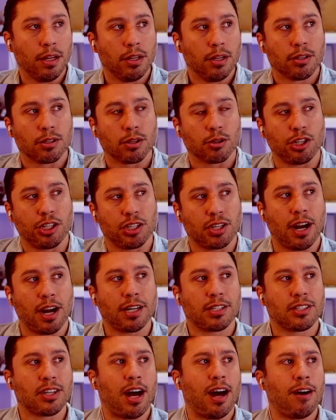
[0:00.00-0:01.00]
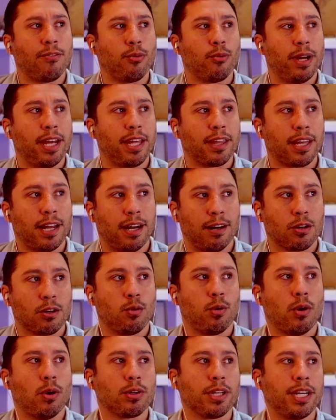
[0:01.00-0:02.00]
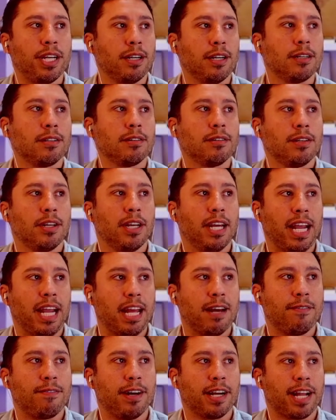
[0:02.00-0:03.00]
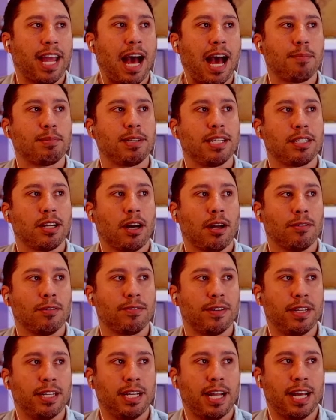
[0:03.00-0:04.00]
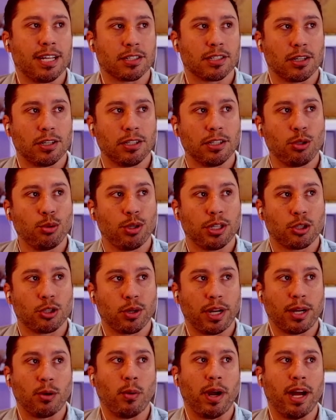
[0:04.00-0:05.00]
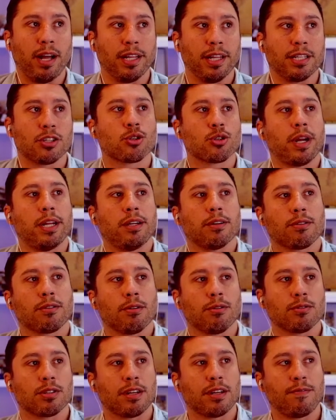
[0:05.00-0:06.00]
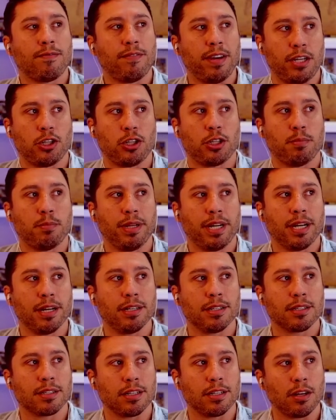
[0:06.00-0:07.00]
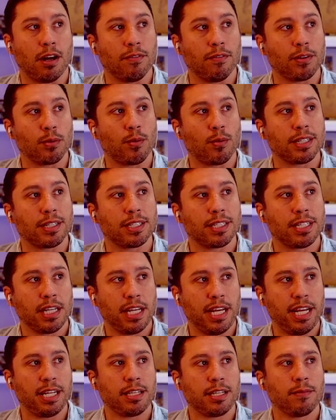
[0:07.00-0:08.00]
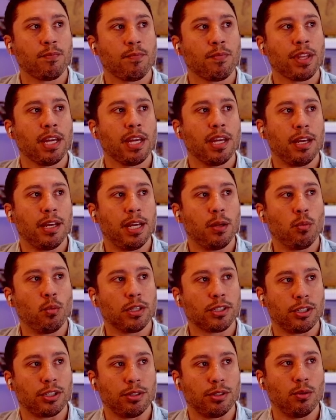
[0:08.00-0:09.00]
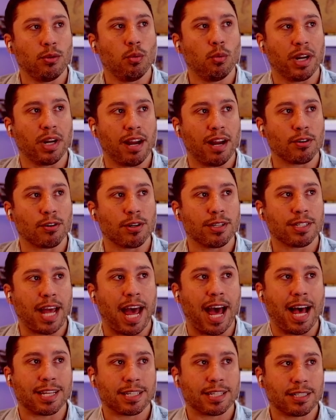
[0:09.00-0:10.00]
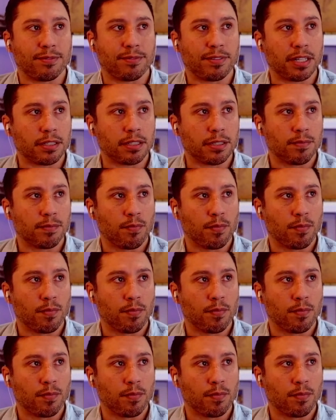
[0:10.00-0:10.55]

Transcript: So she starts off with, and I'll quote here, if a captive dolphin has learned to do a trick well, its trainer throws it a fish because the dolphin wants to eat. It will do whatever is asked of it.